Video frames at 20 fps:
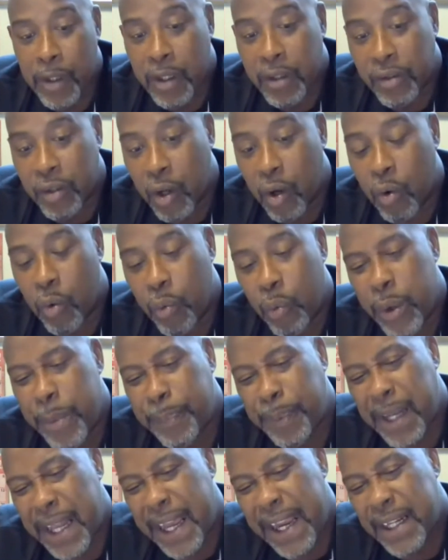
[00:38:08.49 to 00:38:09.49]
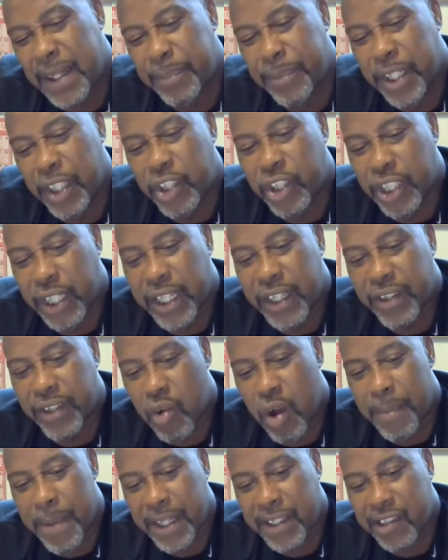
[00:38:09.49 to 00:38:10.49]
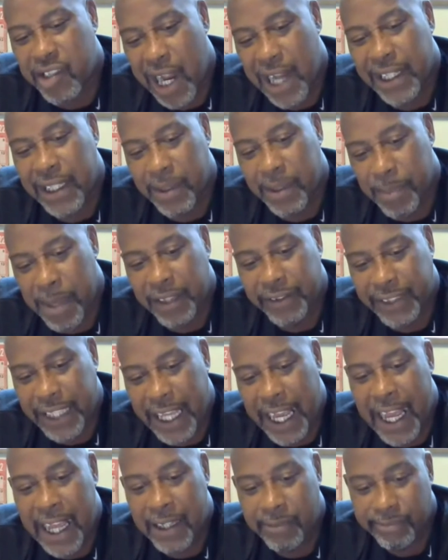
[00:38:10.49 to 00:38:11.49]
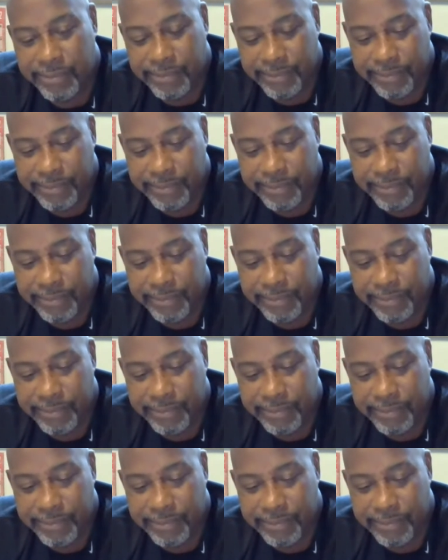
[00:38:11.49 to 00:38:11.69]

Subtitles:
So we played them this year, so I'm excited about that.